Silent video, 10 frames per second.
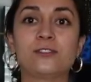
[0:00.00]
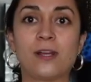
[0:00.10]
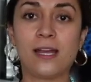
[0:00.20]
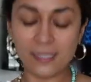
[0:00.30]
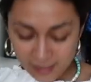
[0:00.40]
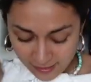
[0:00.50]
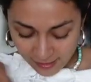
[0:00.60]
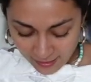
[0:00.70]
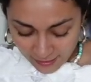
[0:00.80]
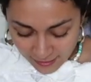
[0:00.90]

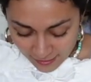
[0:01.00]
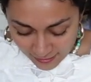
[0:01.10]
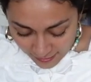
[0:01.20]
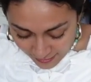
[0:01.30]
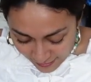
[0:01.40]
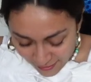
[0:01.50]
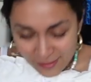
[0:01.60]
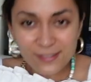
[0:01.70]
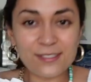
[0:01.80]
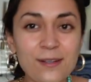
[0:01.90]
dress.
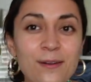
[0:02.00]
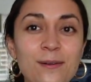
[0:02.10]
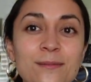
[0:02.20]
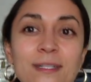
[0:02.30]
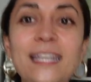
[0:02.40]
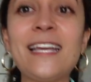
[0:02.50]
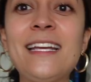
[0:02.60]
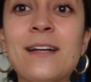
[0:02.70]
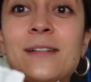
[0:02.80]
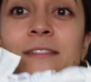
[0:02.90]
So I
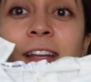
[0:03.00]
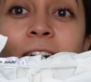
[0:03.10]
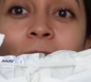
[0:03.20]
can't get rid of it. I